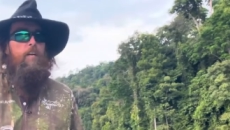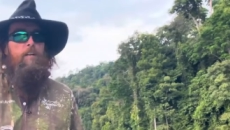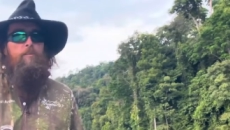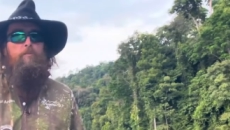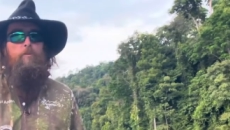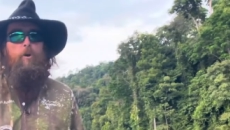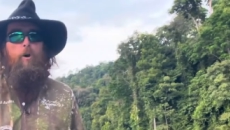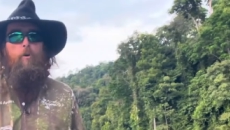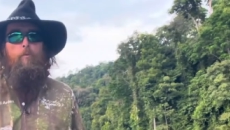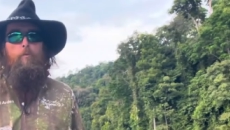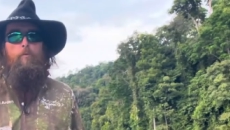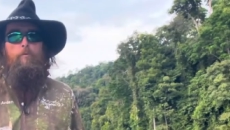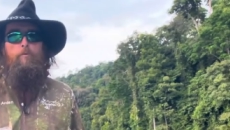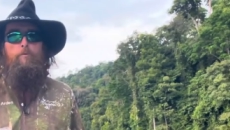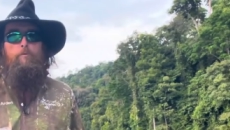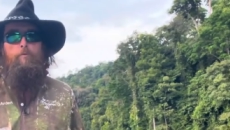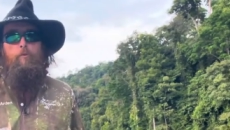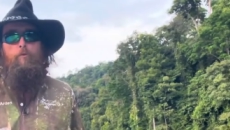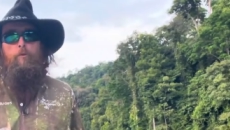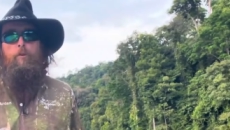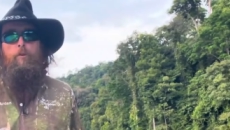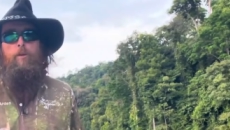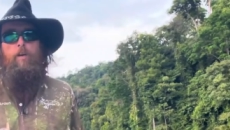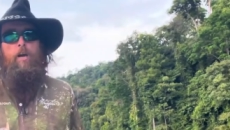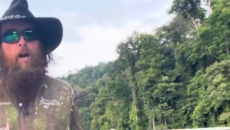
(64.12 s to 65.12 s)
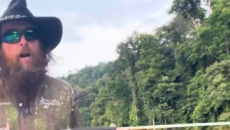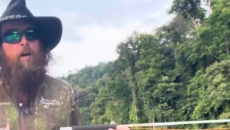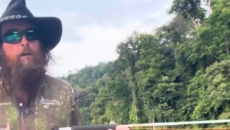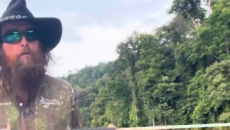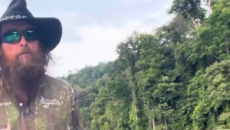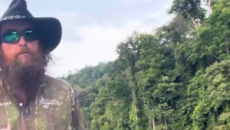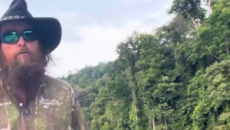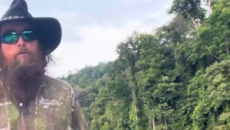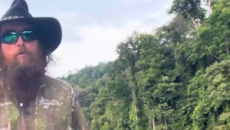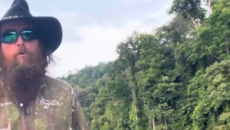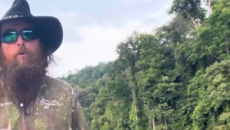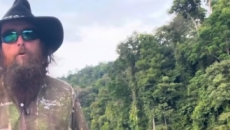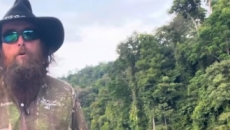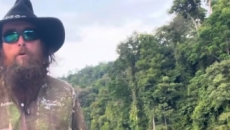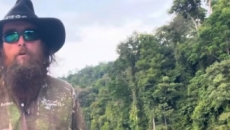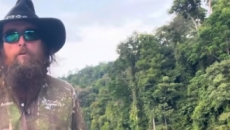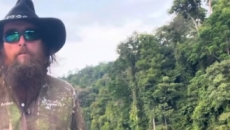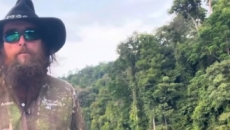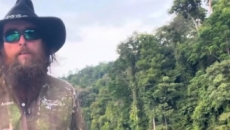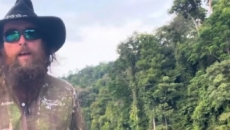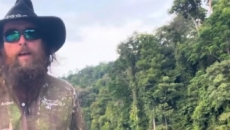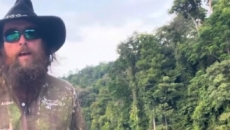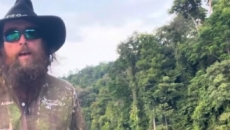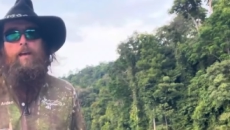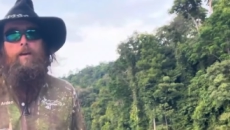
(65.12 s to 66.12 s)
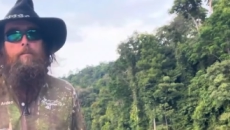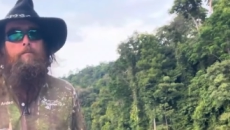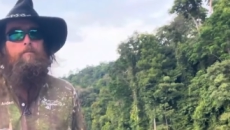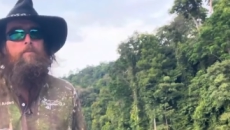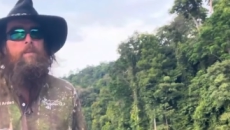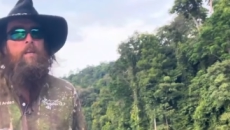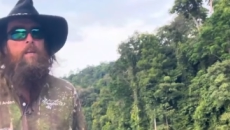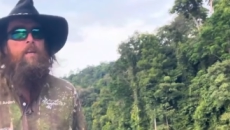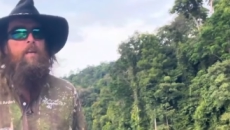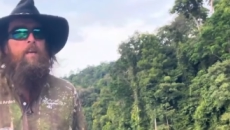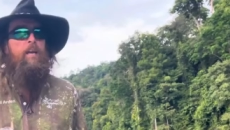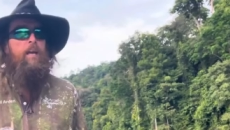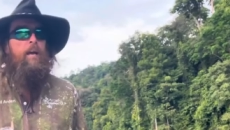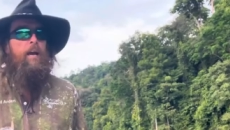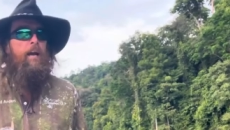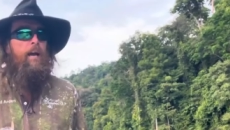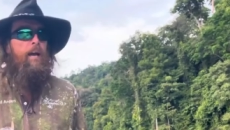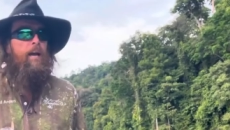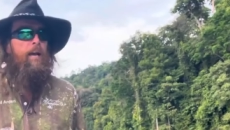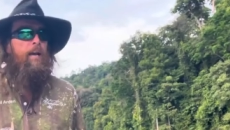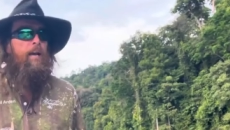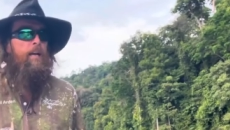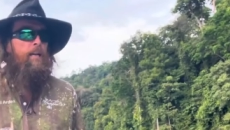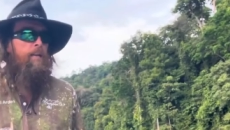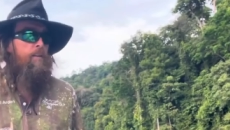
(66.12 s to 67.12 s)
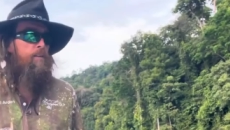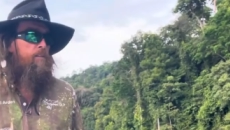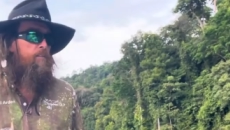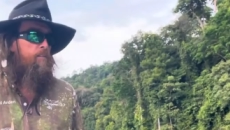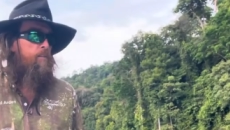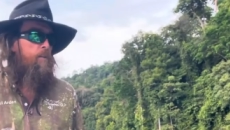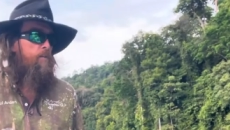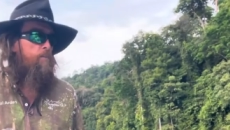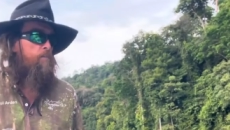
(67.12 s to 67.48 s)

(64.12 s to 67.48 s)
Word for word: of got through, cut through all of that. And